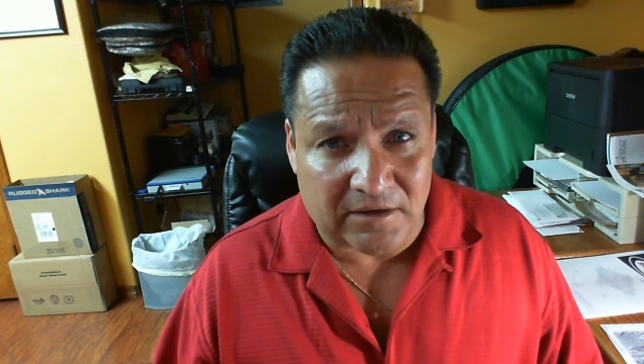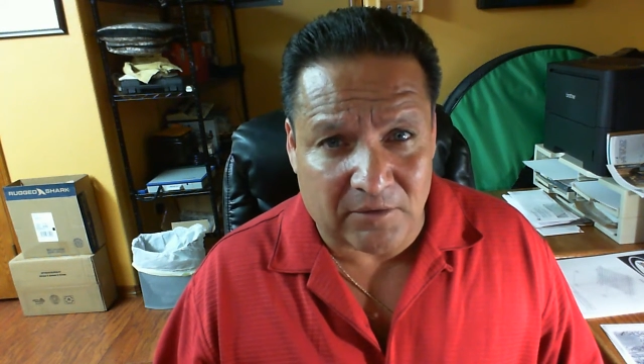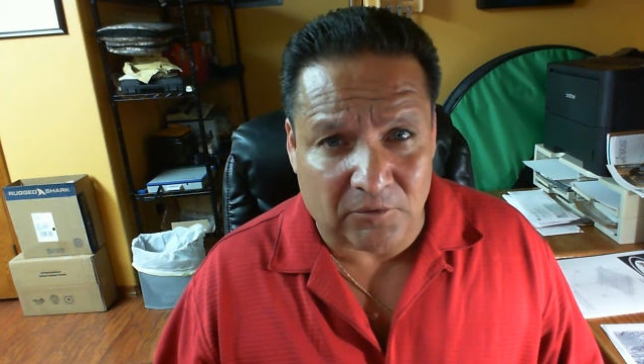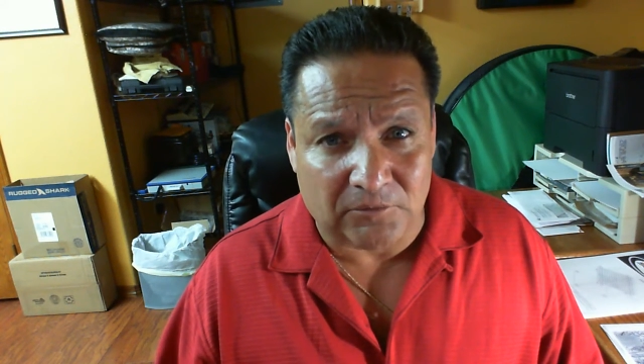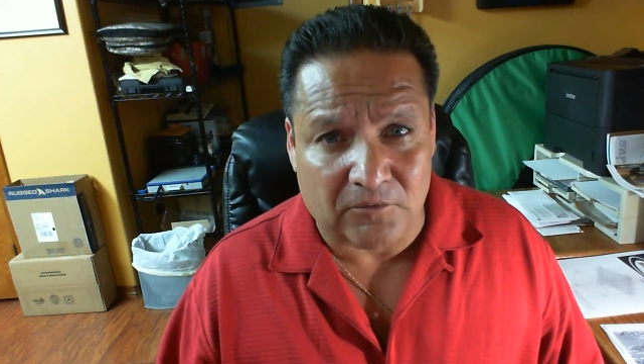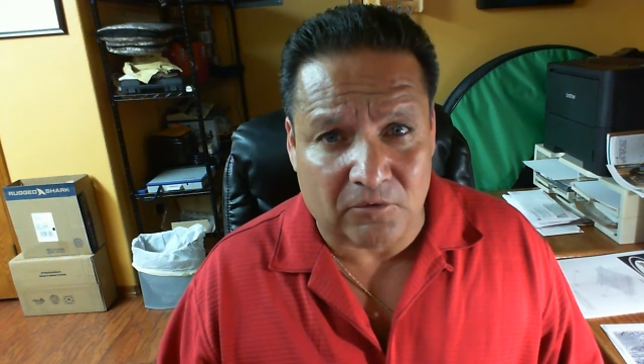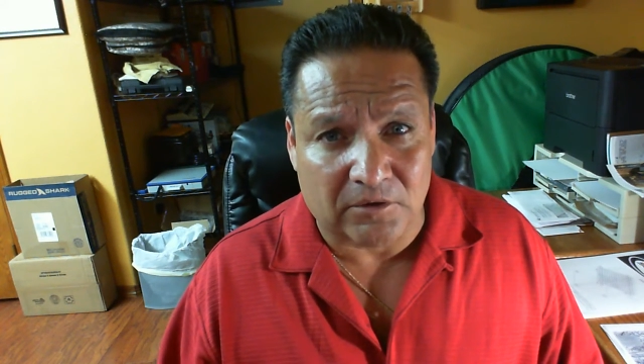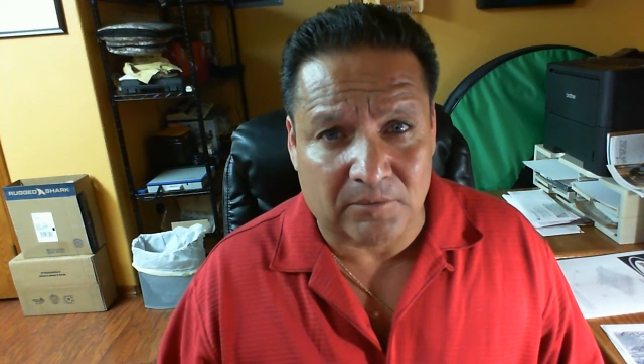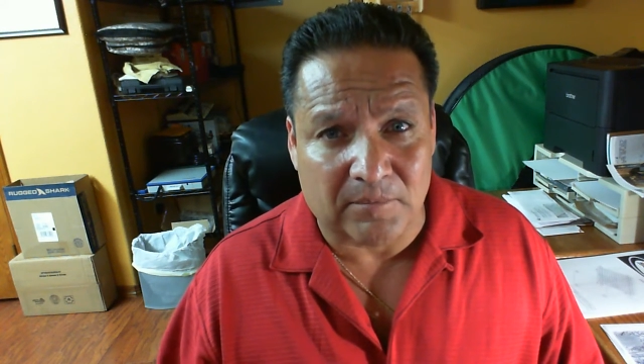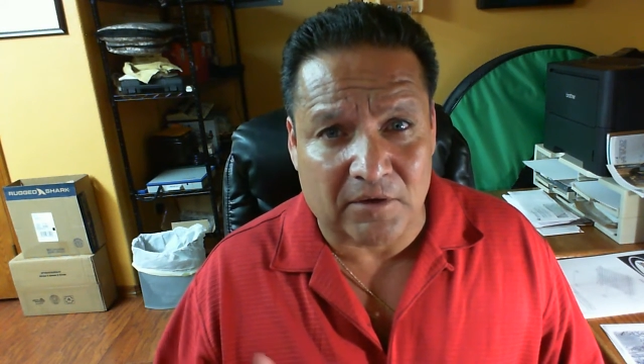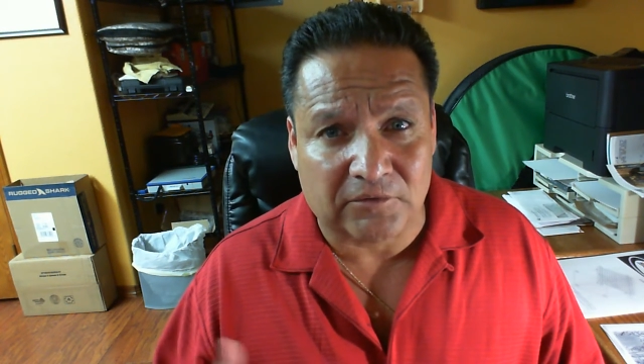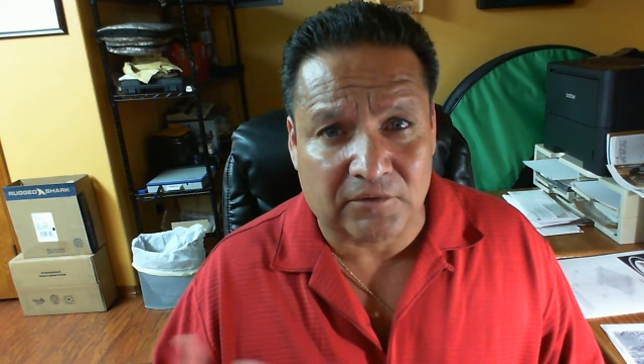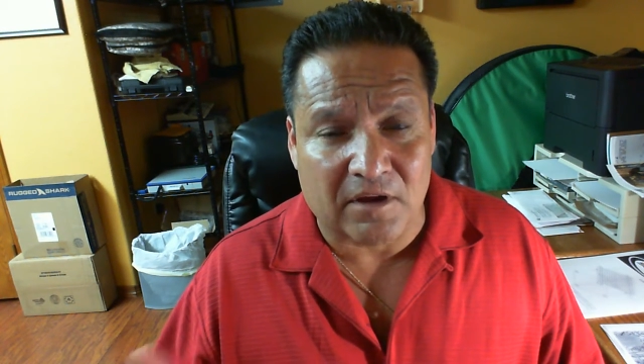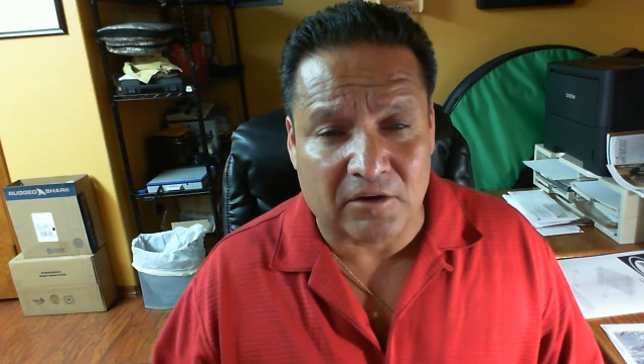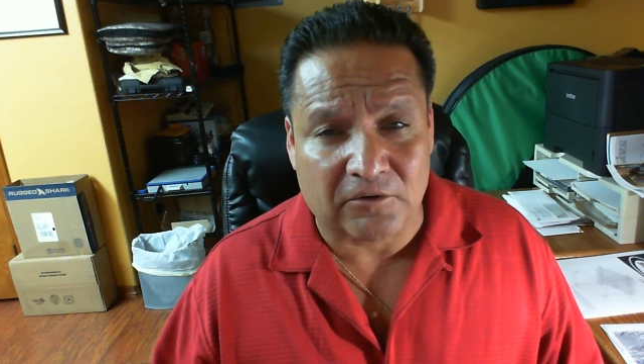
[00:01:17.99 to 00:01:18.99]
He was voted
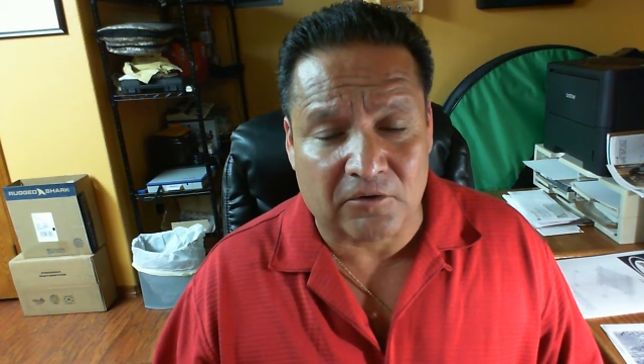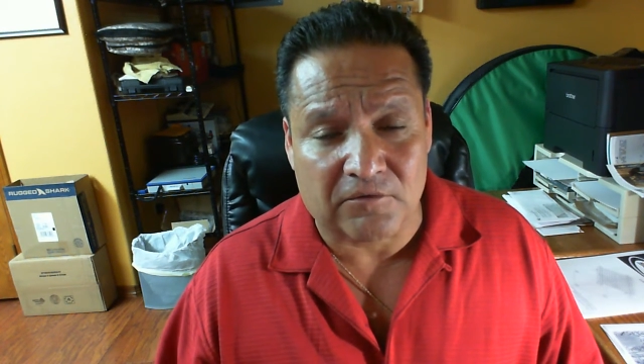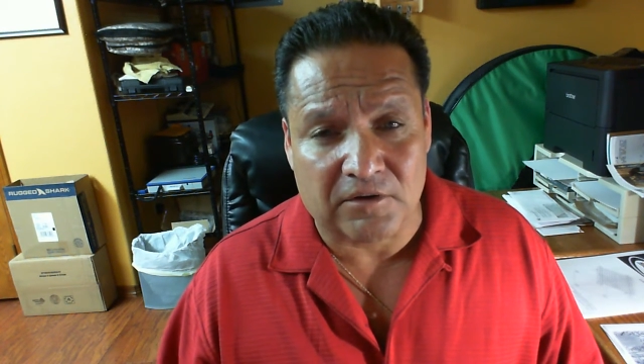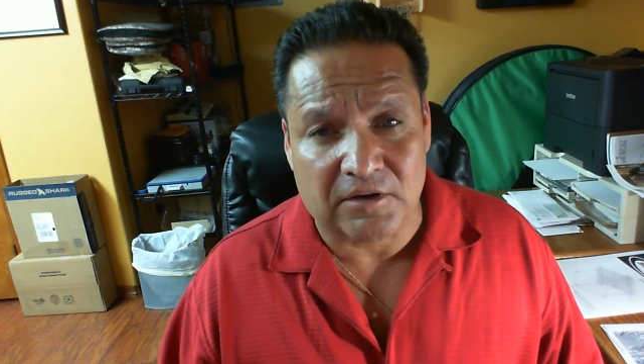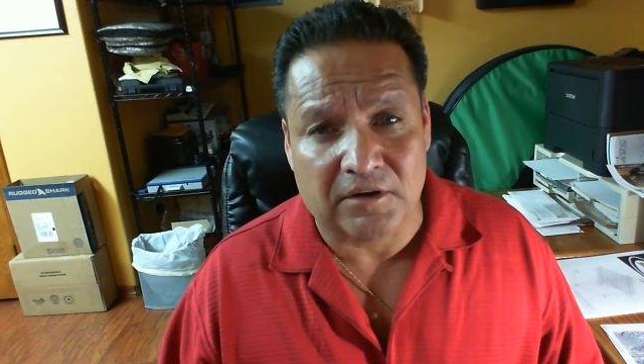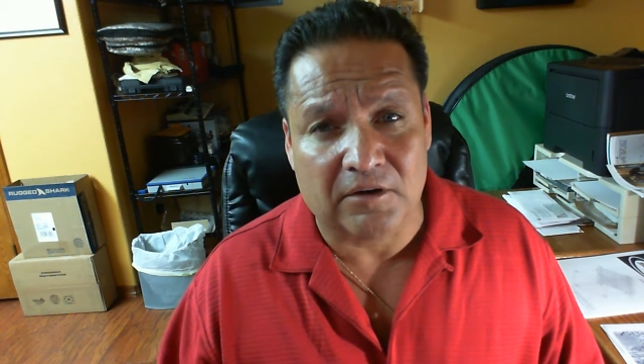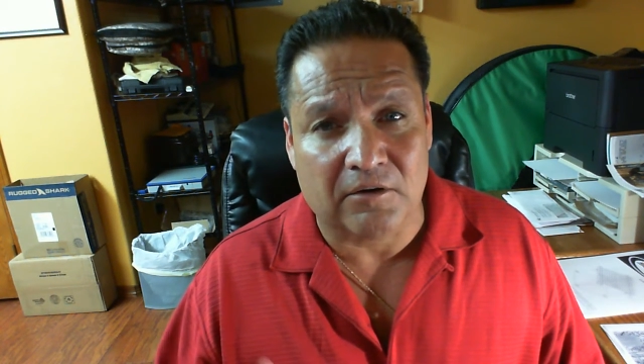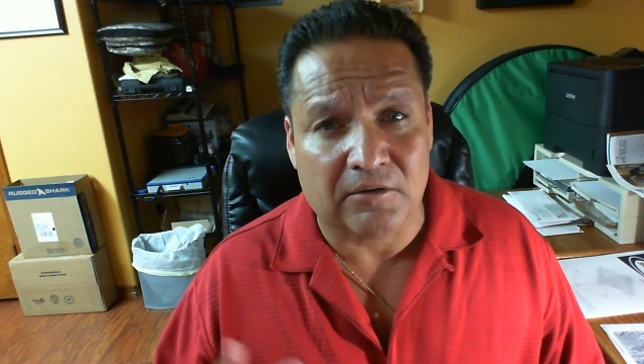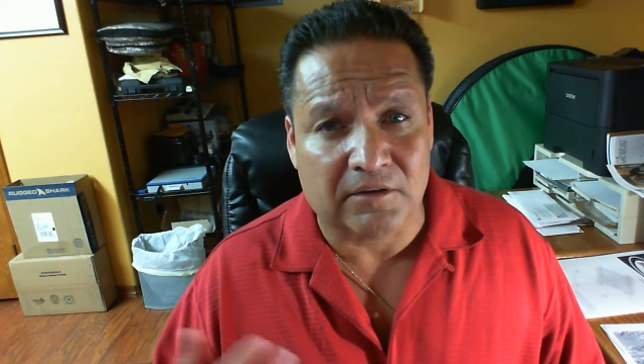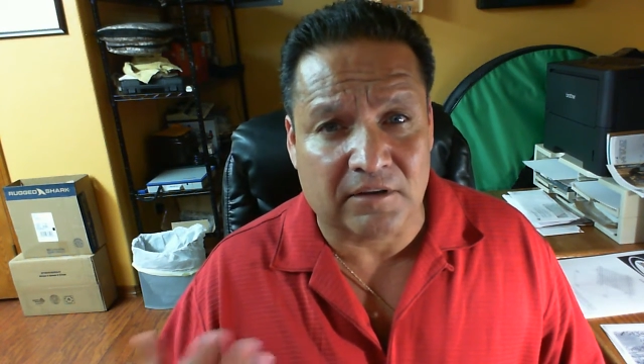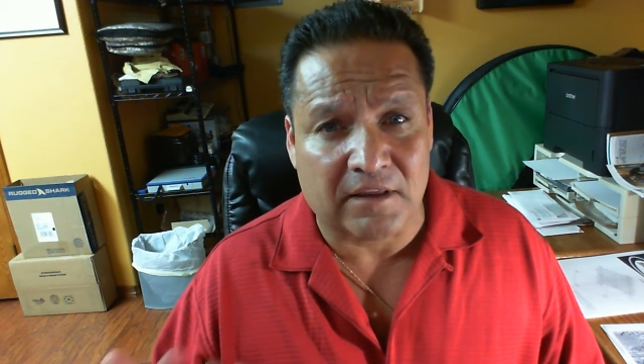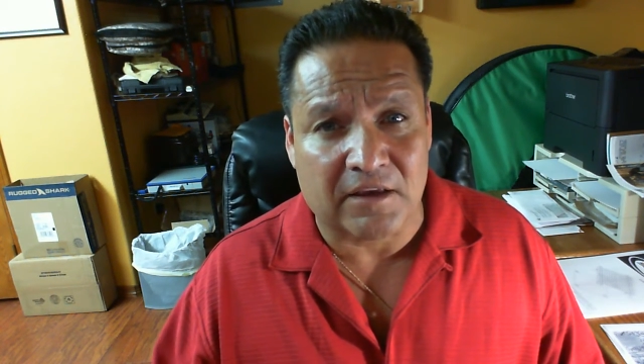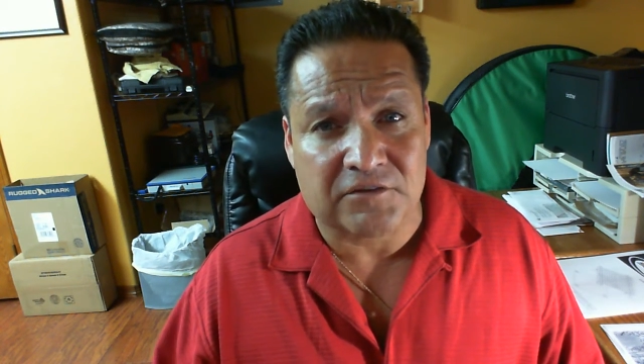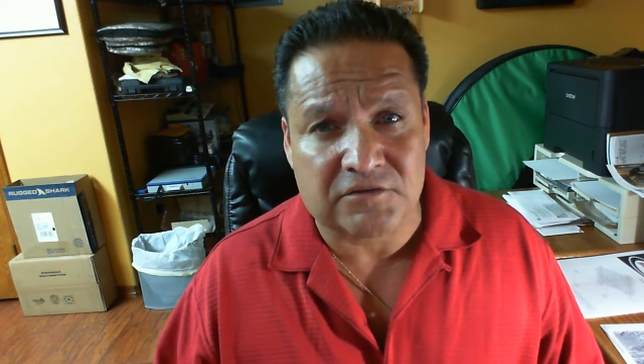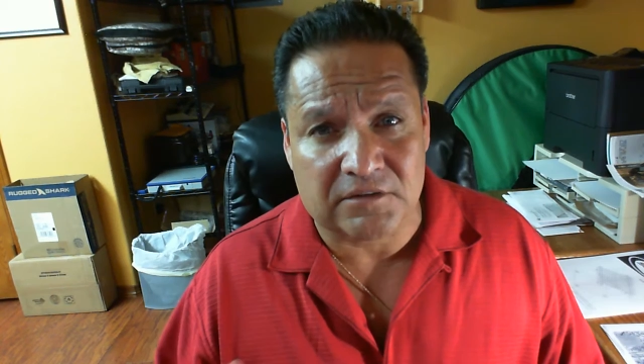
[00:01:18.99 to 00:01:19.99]
best doctor of the year in the
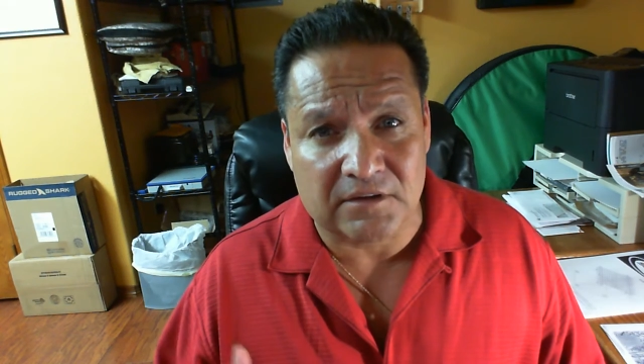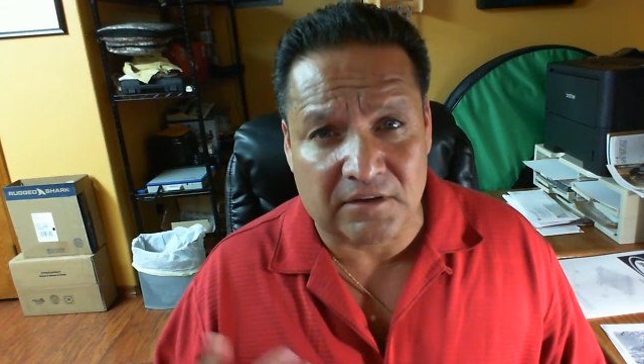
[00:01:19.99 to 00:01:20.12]
nation